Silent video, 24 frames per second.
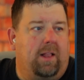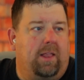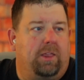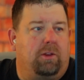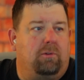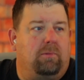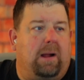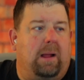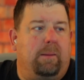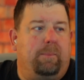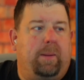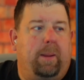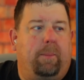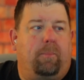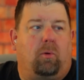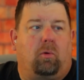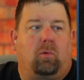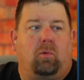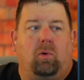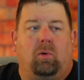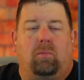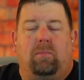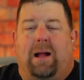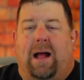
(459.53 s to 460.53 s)
The right people
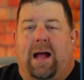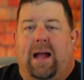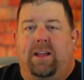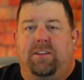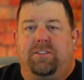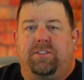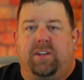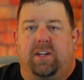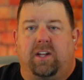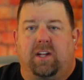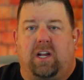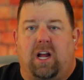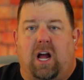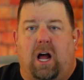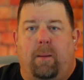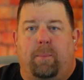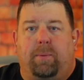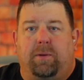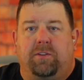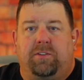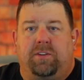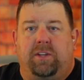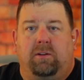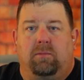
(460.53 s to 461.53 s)
will rise to the
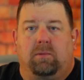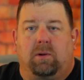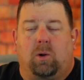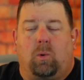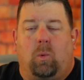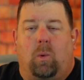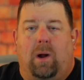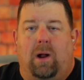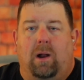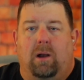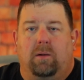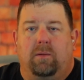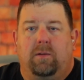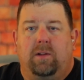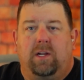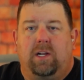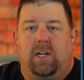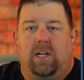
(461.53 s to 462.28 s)
competency required.